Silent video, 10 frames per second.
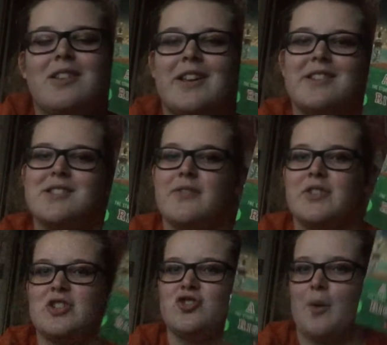Like, it's
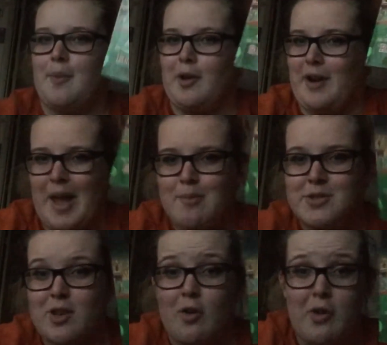different than shopping on
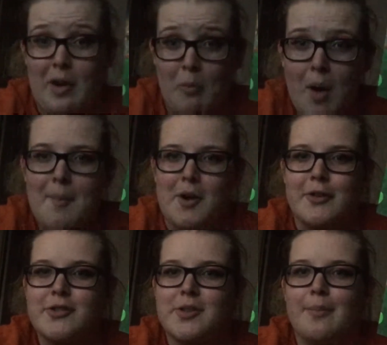Amazon or at Walmart
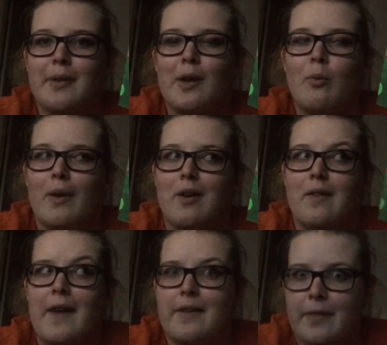or something where,
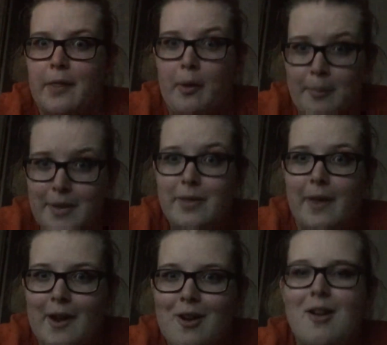like, they'll be
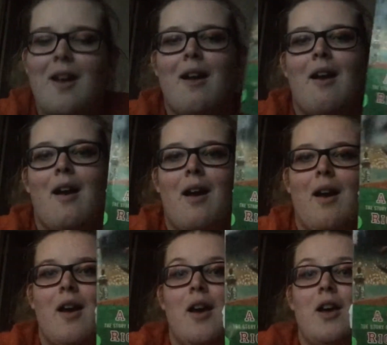there.
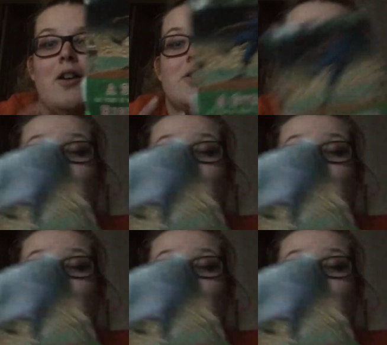So